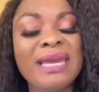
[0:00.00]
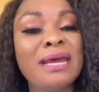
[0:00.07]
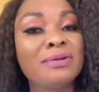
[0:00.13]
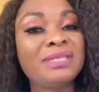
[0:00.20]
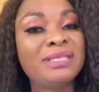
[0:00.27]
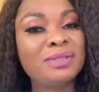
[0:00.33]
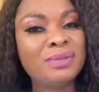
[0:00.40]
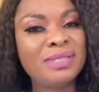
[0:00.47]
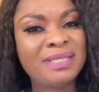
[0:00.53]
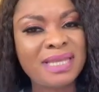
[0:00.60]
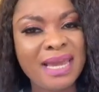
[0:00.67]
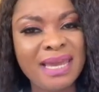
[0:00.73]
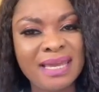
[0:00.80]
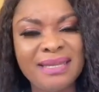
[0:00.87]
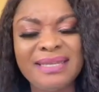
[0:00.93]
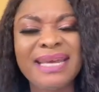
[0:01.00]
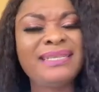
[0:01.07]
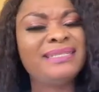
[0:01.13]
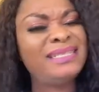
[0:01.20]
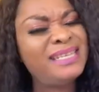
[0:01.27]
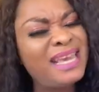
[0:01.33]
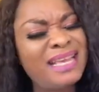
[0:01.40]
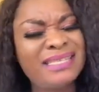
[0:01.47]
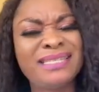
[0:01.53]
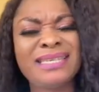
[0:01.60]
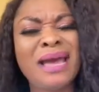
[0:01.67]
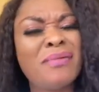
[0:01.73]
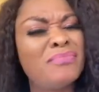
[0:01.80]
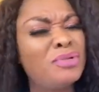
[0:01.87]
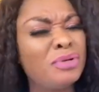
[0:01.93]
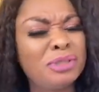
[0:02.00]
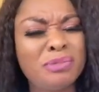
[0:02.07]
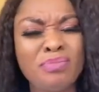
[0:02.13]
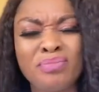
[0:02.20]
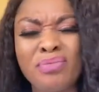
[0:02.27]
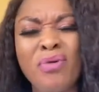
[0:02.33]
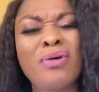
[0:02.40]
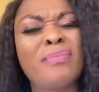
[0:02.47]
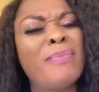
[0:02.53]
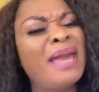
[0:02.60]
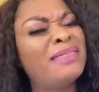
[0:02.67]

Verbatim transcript: and I'll still say it that yes, I'm not broke.